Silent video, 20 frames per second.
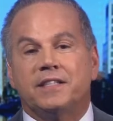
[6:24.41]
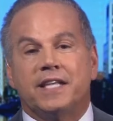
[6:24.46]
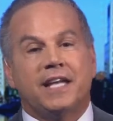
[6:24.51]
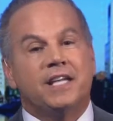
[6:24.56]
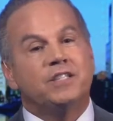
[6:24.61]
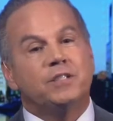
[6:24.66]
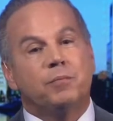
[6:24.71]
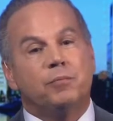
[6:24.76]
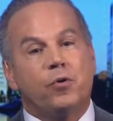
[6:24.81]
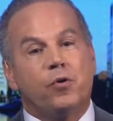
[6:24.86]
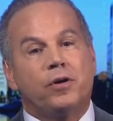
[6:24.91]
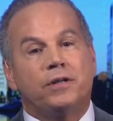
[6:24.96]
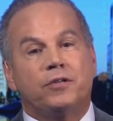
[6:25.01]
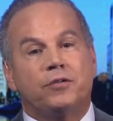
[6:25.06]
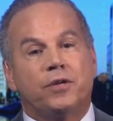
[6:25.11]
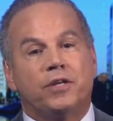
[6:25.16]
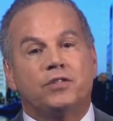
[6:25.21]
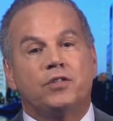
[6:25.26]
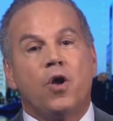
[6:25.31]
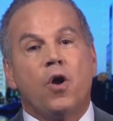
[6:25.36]
And it's important,
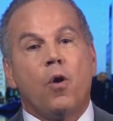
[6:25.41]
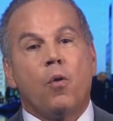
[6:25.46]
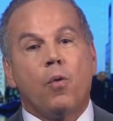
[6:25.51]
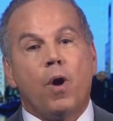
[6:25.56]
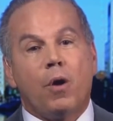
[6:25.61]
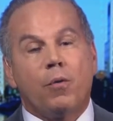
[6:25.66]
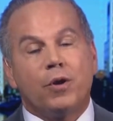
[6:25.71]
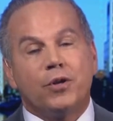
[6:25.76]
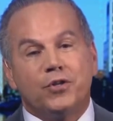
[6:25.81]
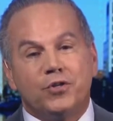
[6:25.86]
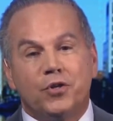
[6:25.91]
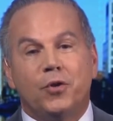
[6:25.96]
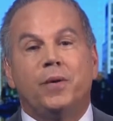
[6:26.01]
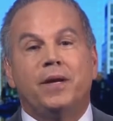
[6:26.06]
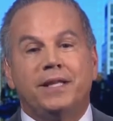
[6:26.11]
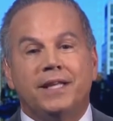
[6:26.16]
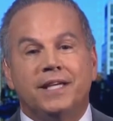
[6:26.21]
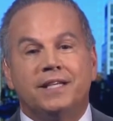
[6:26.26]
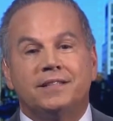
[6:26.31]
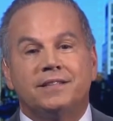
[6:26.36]
Chris, while we're
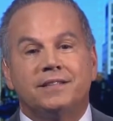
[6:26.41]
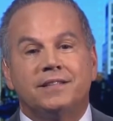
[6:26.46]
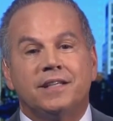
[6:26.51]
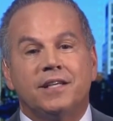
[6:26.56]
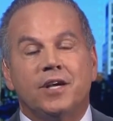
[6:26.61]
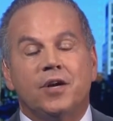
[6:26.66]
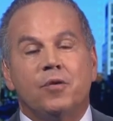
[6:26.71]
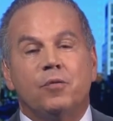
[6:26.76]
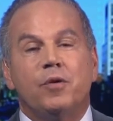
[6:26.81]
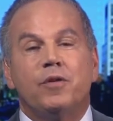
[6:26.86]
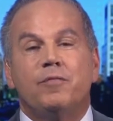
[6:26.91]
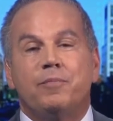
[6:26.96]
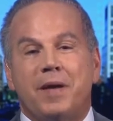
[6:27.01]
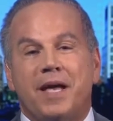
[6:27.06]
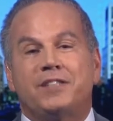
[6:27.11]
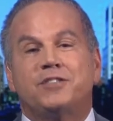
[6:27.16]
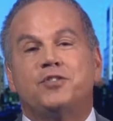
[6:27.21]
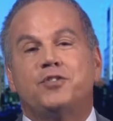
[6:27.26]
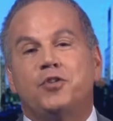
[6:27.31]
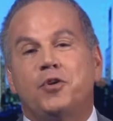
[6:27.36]
doing this, we've
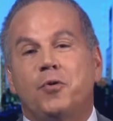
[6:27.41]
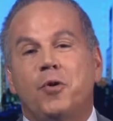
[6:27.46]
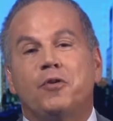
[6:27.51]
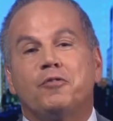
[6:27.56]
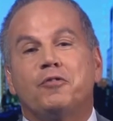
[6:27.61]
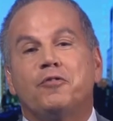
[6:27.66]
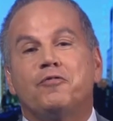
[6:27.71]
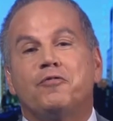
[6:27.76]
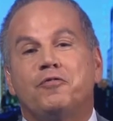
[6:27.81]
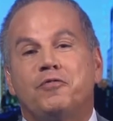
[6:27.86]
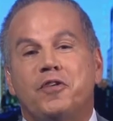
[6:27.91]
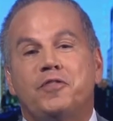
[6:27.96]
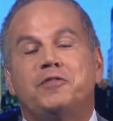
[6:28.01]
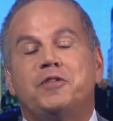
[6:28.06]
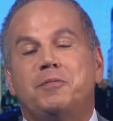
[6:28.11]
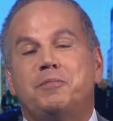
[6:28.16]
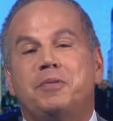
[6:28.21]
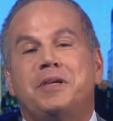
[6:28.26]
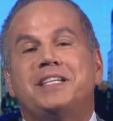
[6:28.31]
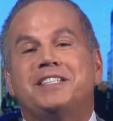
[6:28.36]
passed
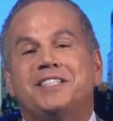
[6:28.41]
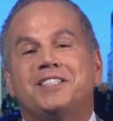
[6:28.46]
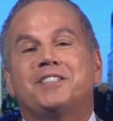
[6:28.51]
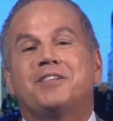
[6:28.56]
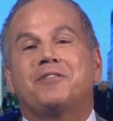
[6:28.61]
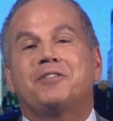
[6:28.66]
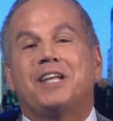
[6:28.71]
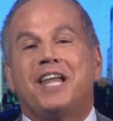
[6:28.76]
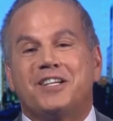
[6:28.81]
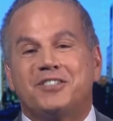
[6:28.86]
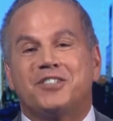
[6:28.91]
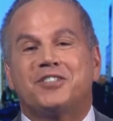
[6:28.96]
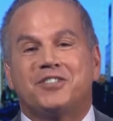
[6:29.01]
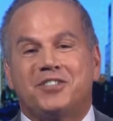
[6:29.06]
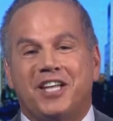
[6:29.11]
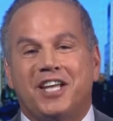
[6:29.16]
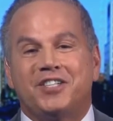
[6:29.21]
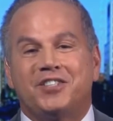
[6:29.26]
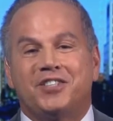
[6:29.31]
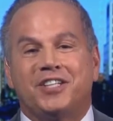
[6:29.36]
250 pieces of
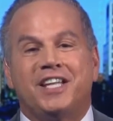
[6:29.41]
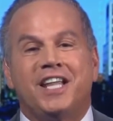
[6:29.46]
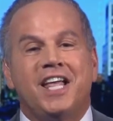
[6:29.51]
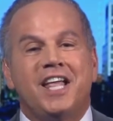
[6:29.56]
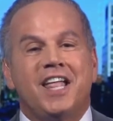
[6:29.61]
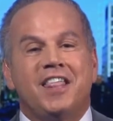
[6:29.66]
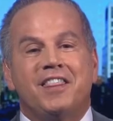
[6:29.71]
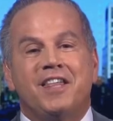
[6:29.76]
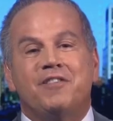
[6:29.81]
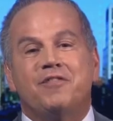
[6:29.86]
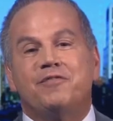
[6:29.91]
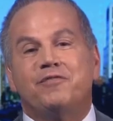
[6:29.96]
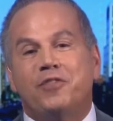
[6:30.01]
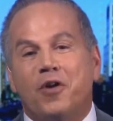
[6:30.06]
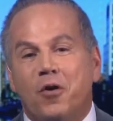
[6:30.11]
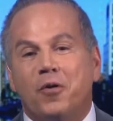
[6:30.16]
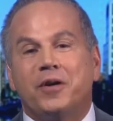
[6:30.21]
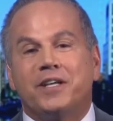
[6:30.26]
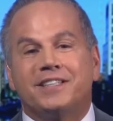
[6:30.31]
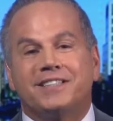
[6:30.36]
legislation that
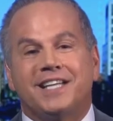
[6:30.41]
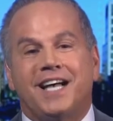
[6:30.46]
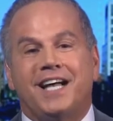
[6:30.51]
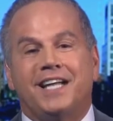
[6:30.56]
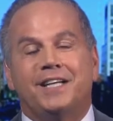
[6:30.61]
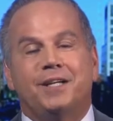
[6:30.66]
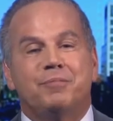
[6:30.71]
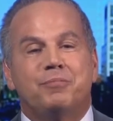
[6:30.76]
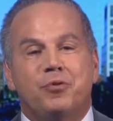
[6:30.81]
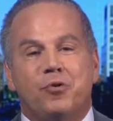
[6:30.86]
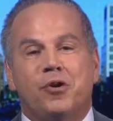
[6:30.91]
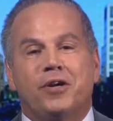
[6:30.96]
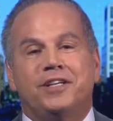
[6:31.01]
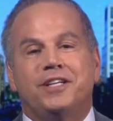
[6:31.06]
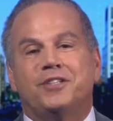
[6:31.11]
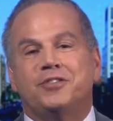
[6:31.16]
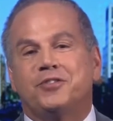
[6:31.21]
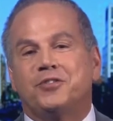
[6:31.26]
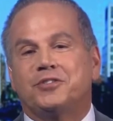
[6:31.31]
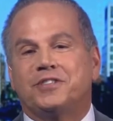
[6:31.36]
focus on important
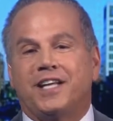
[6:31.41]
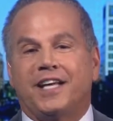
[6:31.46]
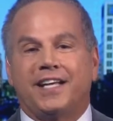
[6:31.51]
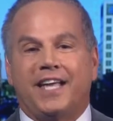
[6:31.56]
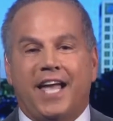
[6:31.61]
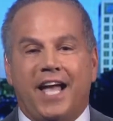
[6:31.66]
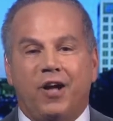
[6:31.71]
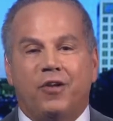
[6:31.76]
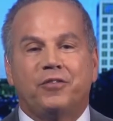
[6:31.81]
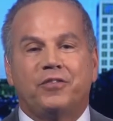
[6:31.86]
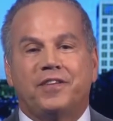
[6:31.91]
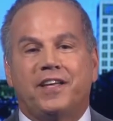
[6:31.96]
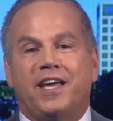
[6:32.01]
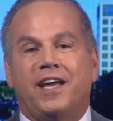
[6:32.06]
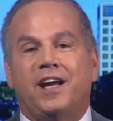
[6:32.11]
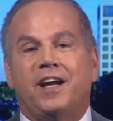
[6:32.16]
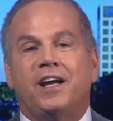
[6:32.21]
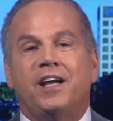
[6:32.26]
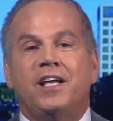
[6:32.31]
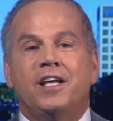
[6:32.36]
issues like health
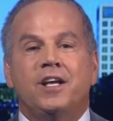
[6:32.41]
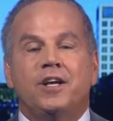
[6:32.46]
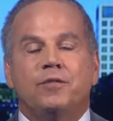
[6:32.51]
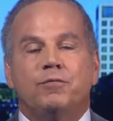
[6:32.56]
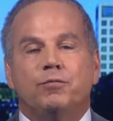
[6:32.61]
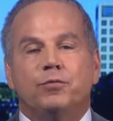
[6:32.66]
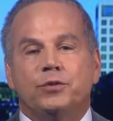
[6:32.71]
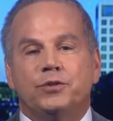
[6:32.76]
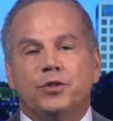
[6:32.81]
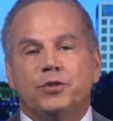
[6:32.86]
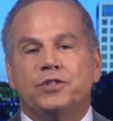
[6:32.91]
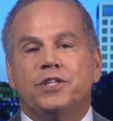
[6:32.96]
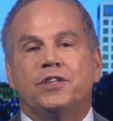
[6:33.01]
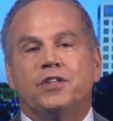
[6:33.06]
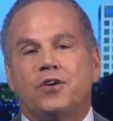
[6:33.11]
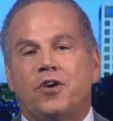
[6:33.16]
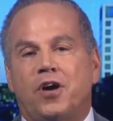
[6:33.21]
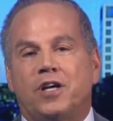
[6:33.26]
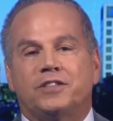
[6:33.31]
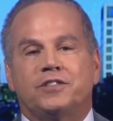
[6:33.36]
care, reducing the
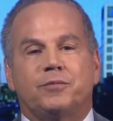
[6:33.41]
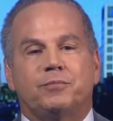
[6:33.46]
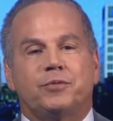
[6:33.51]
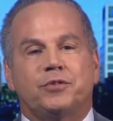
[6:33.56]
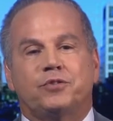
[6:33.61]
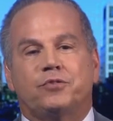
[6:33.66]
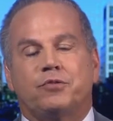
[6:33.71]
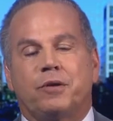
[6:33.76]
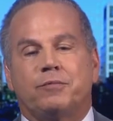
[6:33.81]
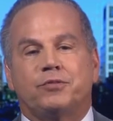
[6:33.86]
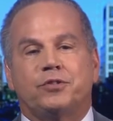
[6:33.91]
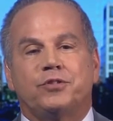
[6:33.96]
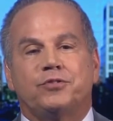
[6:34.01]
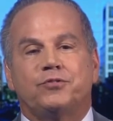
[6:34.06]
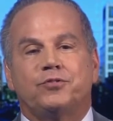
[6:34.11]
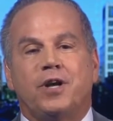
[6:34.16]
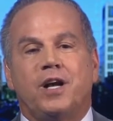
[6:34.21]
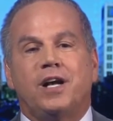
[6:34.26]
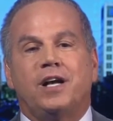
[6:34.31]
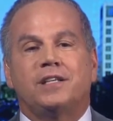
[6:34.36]
cost of prescription
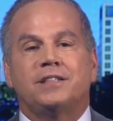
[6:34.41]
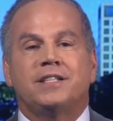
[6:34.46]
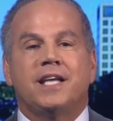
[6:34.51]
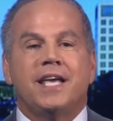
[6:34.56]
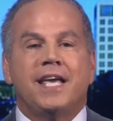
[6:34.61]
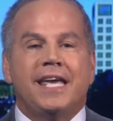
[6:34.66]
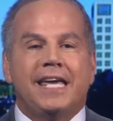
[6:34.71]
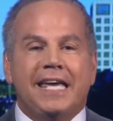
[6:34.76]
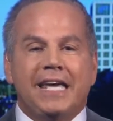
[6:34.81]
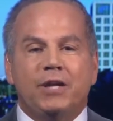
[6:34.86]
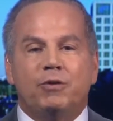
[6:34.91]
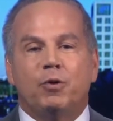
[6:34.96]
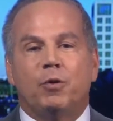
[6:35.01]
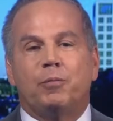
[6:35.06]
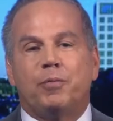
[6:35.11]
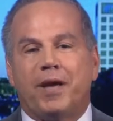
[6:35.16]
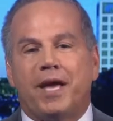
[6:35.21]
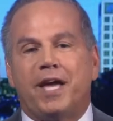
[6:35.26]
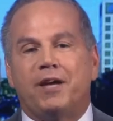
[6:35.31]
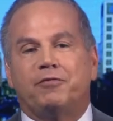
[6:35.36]
drugs, equal
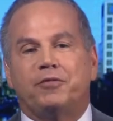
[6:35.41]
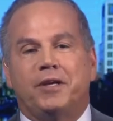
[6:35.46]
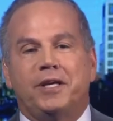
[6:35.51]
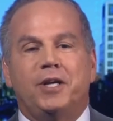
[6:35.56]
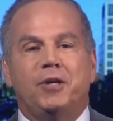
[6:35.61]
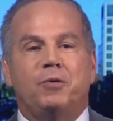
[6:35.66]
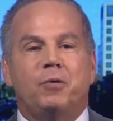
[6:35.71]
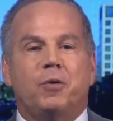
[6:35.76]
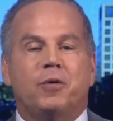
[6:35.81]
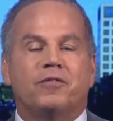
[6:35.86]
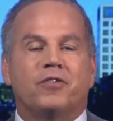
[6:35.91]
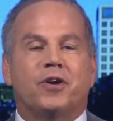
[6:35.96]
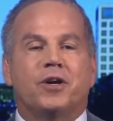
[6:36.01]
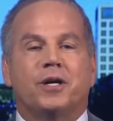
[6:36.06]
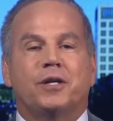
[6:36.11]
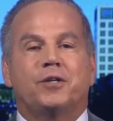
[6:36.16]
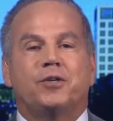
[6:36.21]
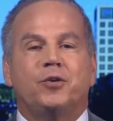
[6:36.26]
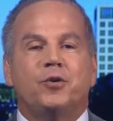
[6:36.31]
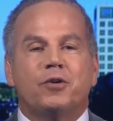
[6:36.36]
pay for equal
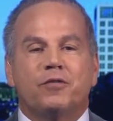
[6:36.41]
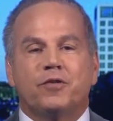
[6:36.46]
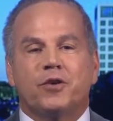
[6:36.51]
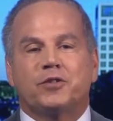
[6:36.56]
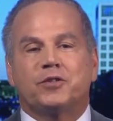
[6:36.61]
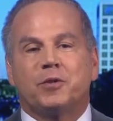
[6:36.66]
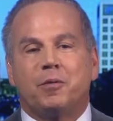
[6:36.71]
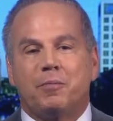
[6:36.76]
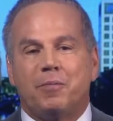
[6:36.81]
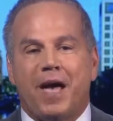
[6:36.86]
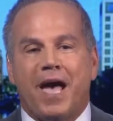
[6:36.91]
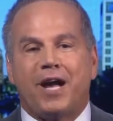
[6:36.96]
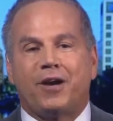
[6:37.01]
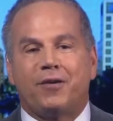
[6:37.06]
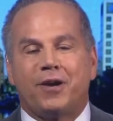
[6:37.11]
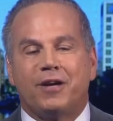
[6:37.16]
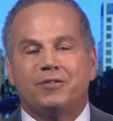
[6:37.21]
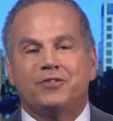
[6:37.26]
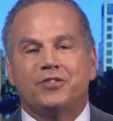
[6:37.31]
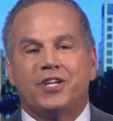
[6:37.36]
work, universal
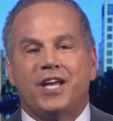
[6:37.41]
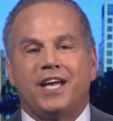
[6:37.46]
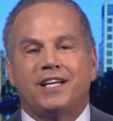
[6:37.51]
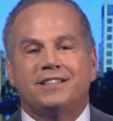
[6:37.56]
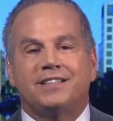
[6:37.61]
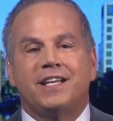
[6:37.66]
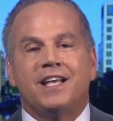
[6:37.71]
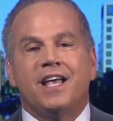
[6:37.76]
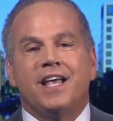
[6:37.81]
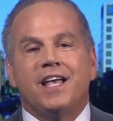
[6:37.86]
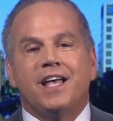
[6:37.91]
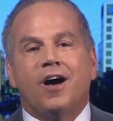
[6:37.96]
background checks, a